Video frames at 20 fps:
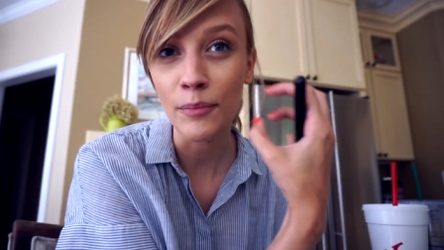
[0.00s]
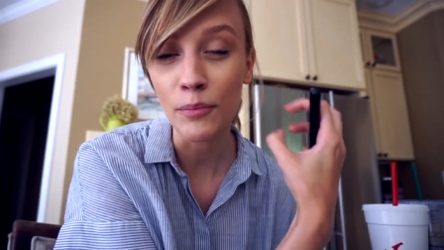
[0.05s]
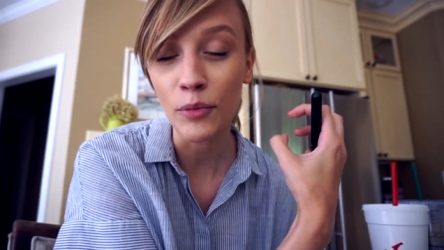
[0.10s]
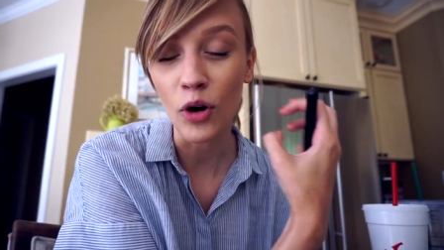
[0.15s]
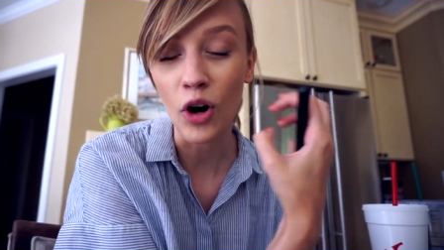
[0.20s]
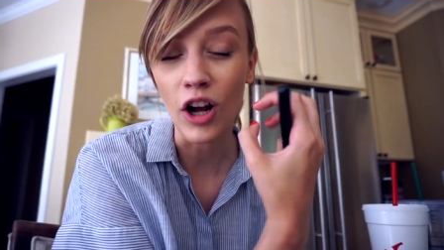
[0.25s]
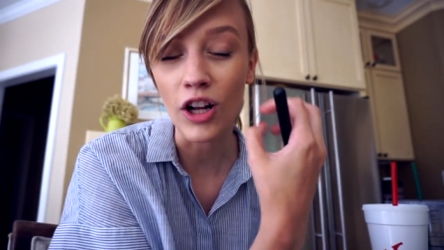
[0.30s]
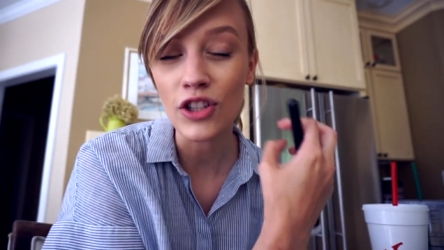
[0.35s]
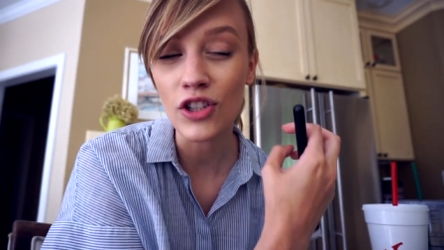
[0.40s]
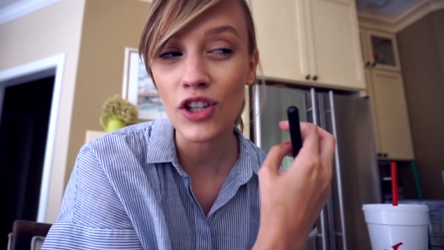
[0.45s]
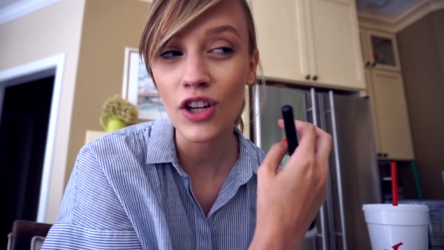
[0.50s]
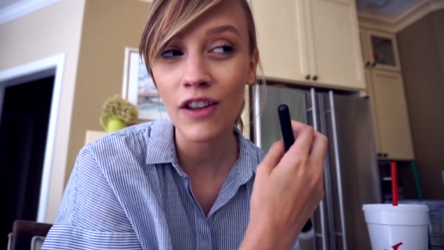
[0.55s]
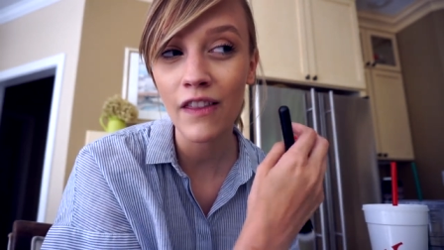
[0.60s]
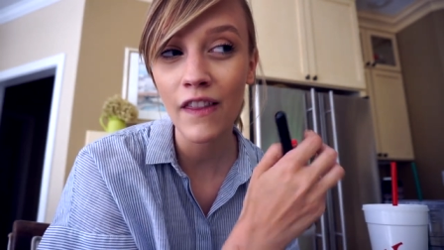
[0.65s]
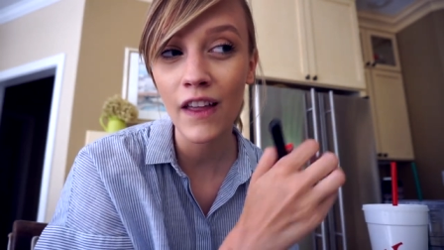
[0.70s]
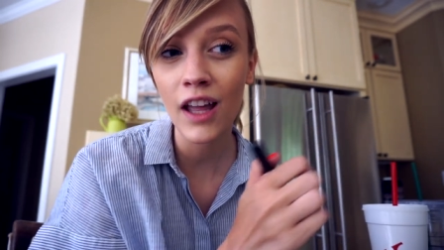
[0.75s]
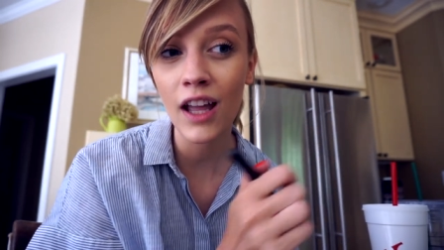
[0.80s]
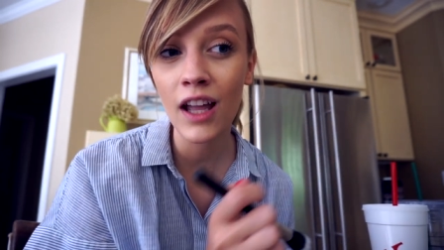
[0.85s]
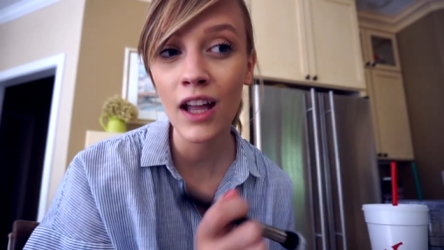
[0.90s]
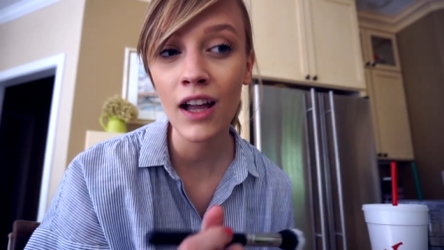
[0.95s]
bronzer
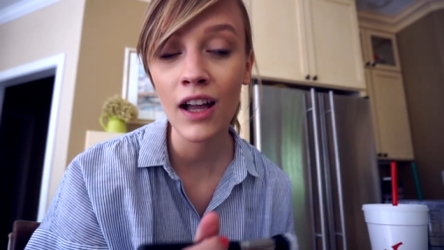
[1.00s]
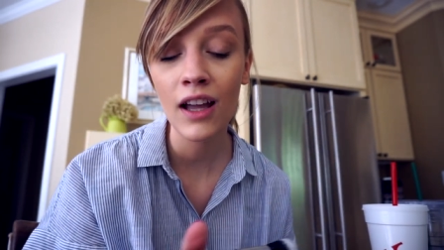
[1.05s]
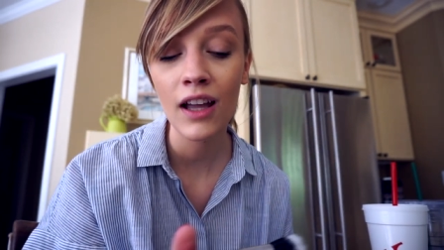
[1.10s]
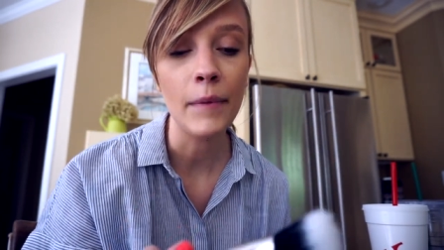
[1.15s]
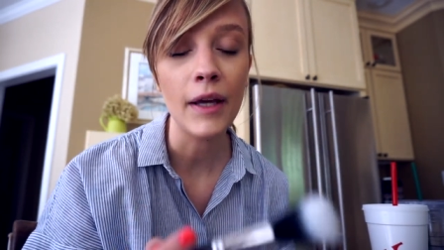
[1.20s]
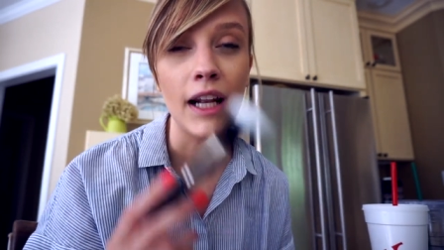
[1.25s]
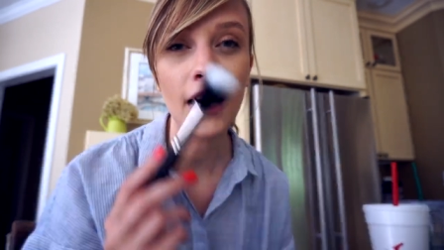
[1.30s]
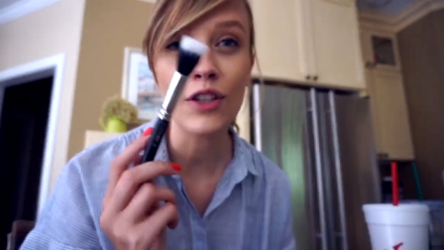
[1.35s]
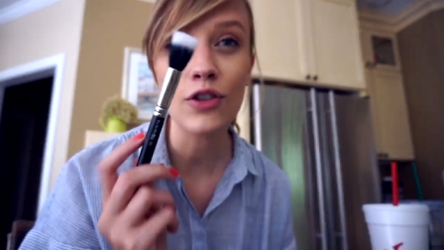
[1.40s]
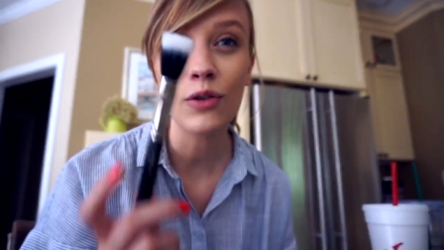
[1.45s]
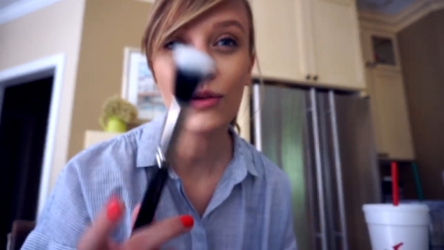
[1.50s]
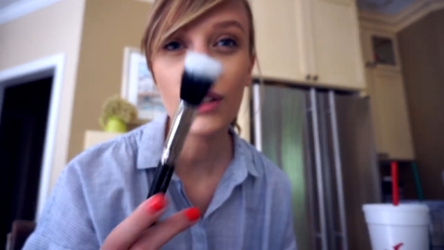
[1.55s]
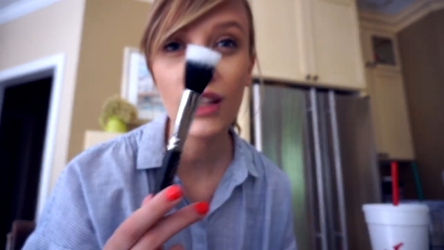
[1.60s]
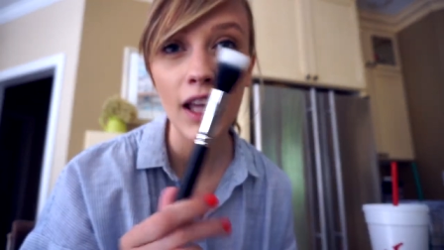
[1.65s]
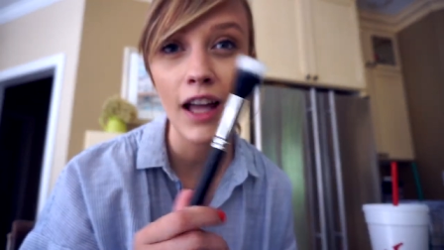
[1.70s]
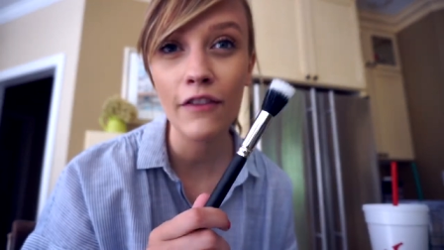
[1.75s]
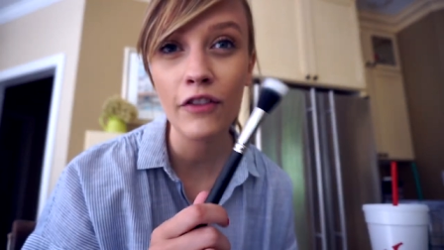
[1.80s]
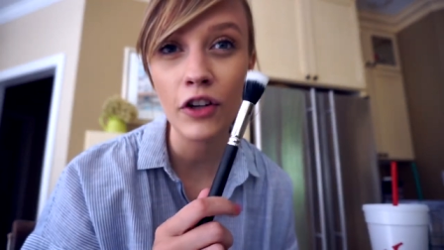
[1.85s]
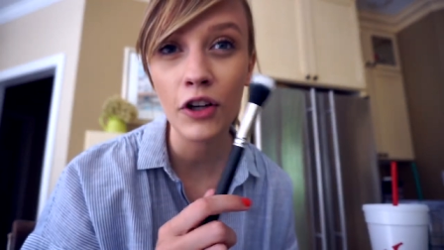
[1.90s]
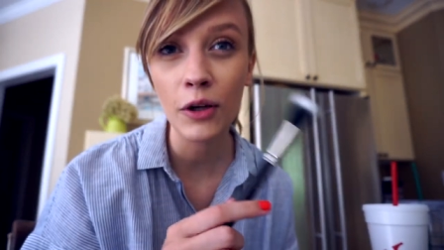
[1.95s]
thing and I don't
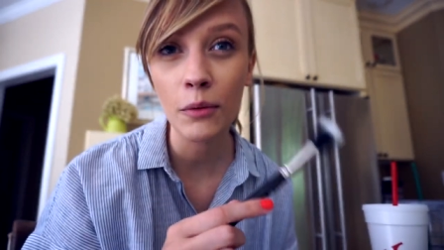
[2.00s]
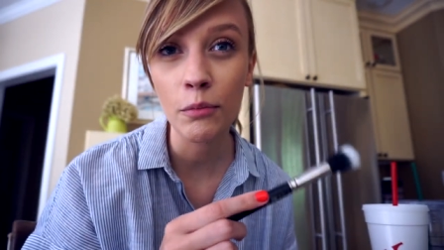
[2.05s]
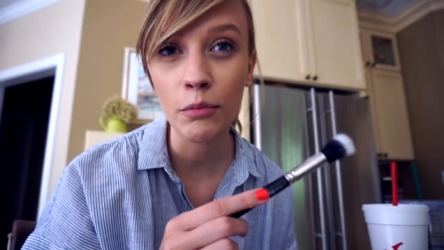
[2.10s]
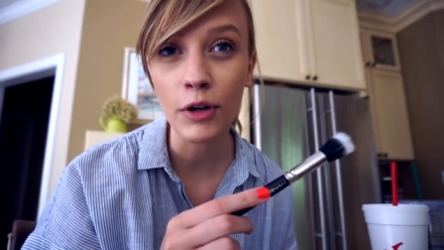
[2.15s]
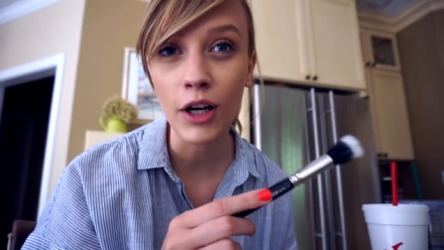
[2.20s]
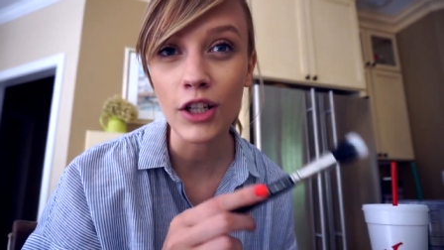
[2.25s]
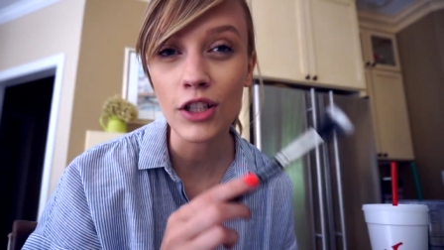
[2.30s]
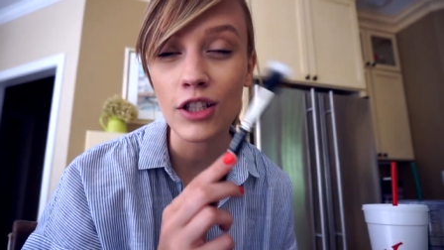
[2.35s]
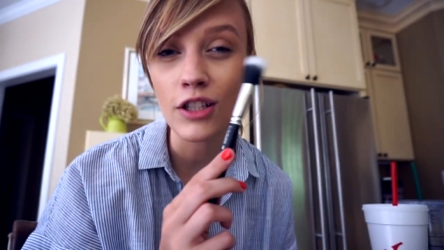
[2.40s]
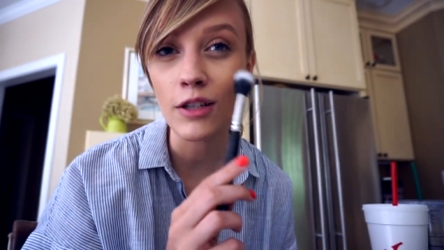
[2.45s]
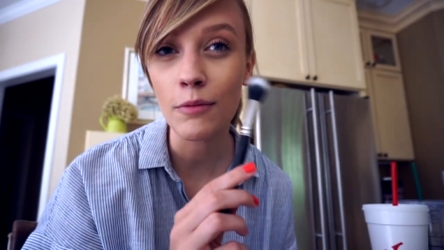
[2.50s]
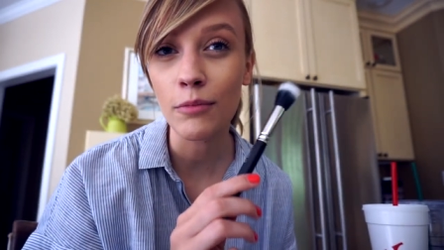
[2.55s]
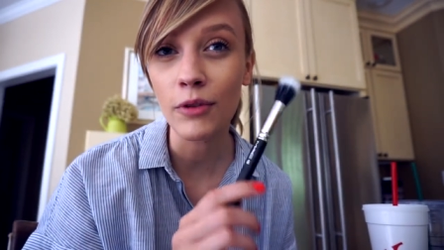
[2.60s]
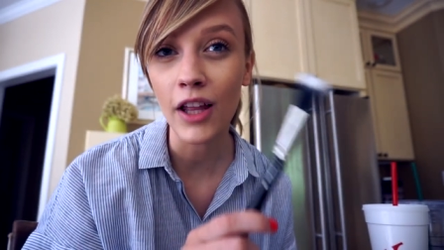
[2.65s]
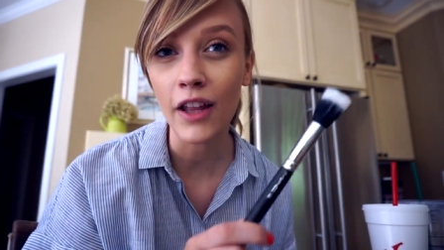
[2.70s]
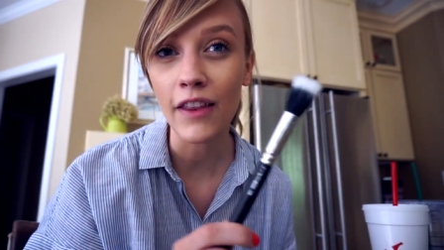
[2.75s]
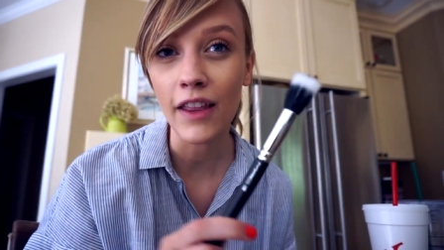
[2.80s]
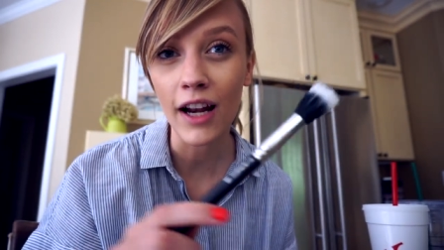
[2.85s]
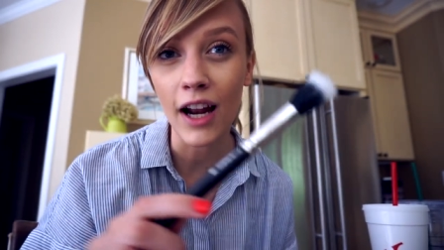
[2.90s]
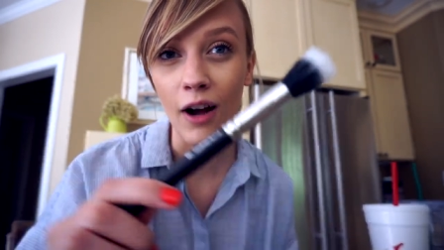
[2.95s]
really have a good brush to
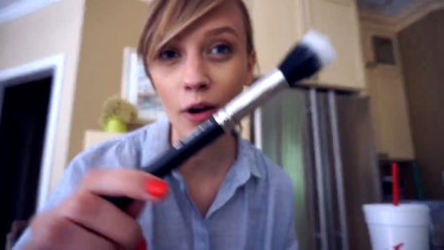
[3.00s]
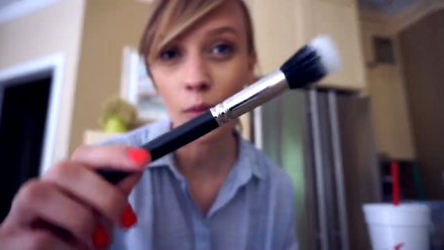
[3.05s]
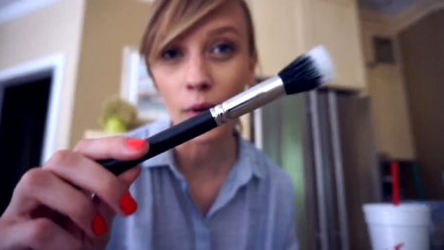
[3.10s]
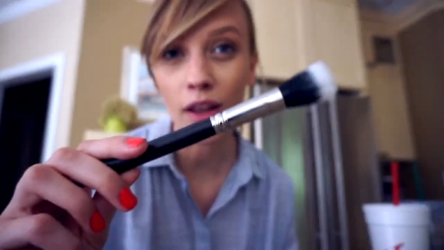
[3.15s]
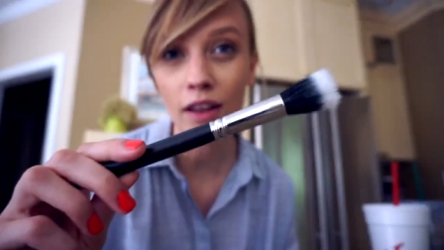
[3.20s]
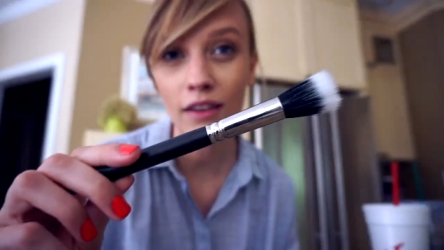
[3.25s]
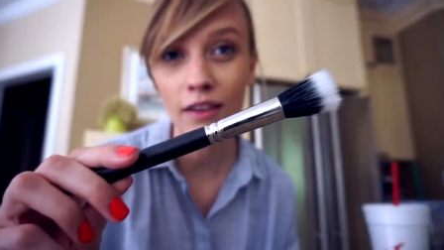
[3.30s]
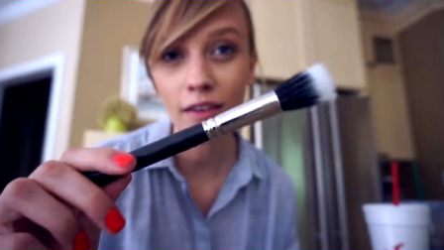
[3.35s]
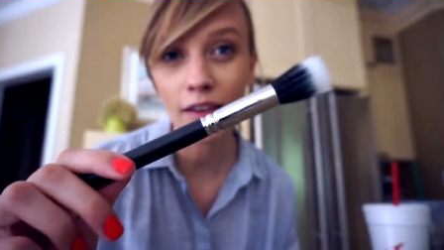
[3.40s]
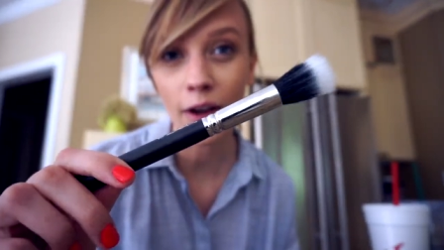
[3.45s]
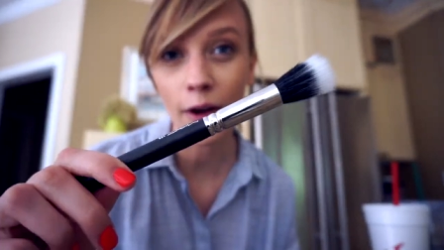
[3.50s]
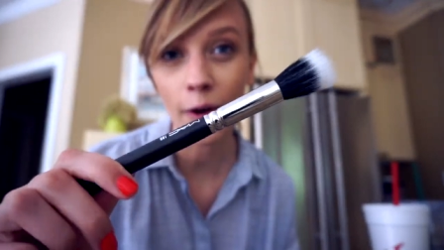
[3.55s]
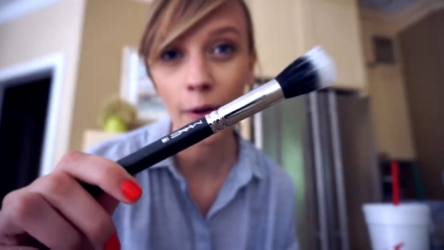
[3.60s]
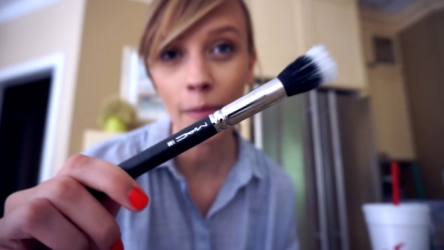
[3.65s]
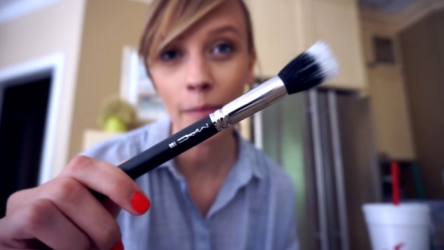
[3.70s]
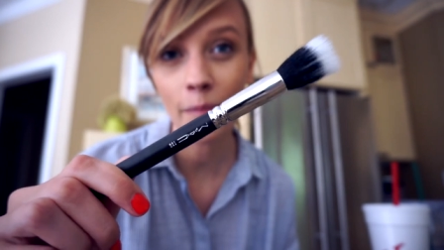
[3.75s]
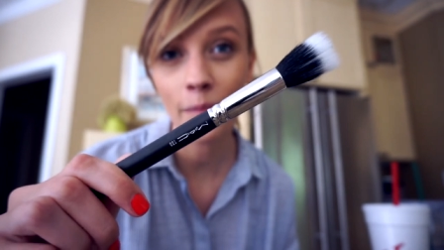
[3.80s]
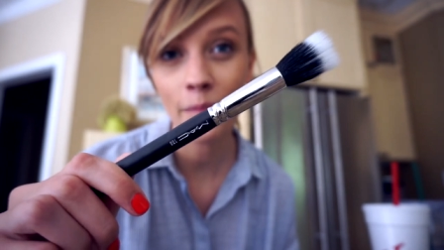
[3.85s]
blend that out with so